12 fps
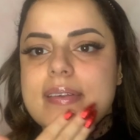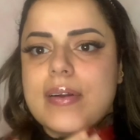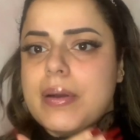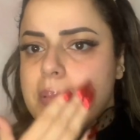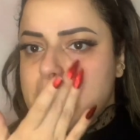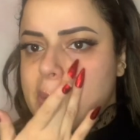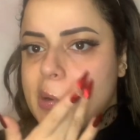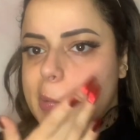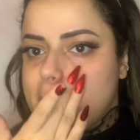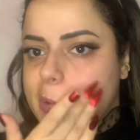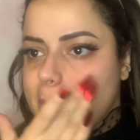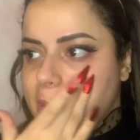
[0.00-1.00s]
a gripping
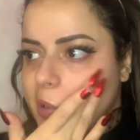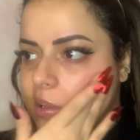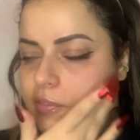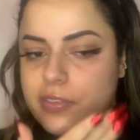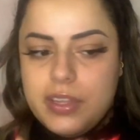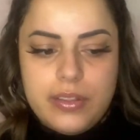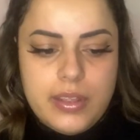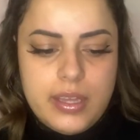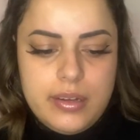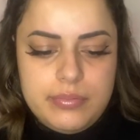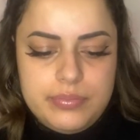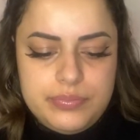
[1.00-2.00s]
primer too. I could feel that.